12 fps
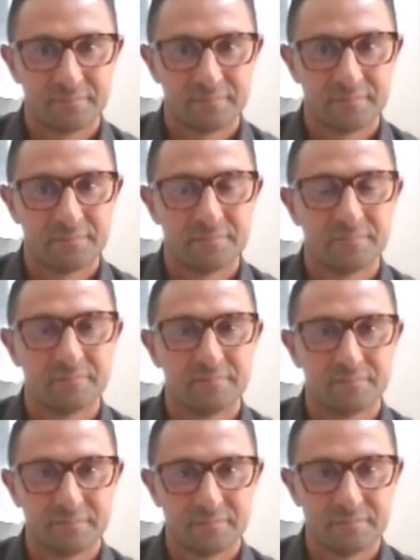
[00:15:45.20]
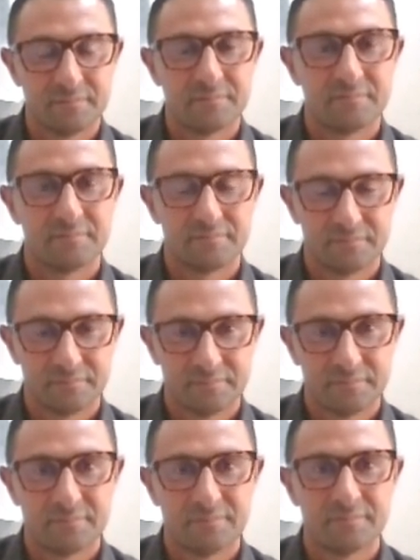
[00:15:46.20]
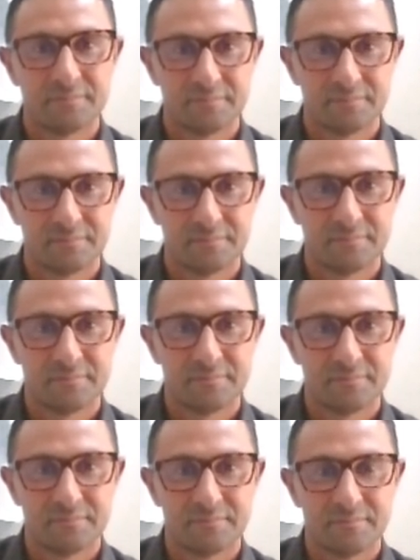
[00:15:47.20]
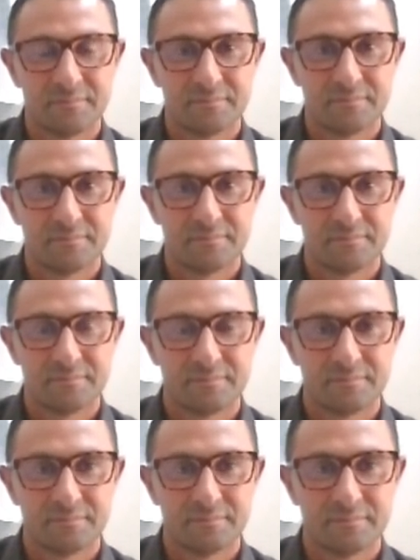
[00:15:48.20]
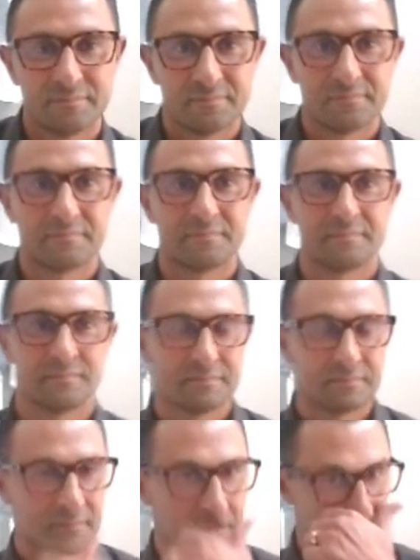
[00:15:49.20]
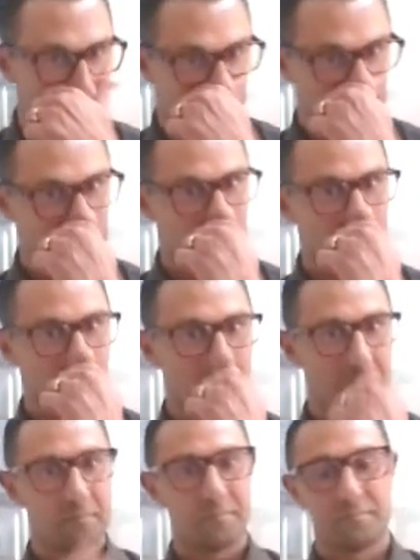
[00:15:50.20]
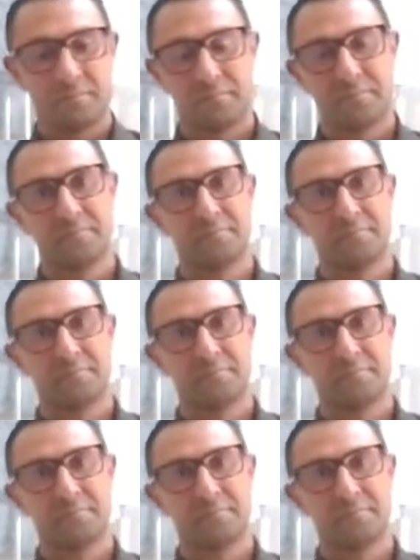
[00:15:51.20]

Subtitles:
The person shown says nothing.